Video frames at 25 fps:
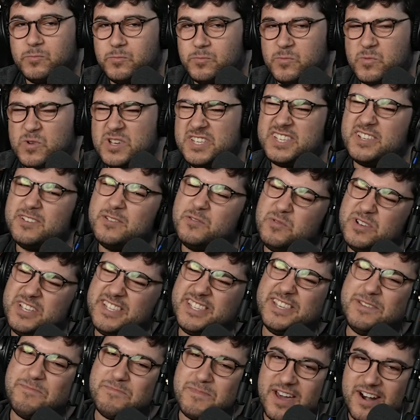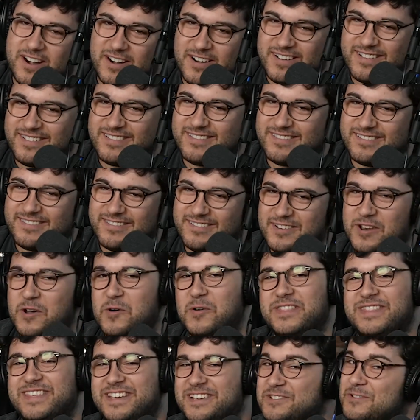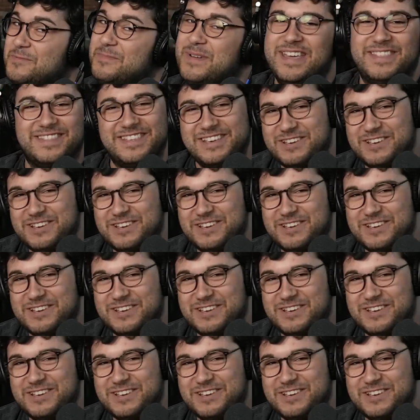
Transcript: we sleep better knowing things are made in the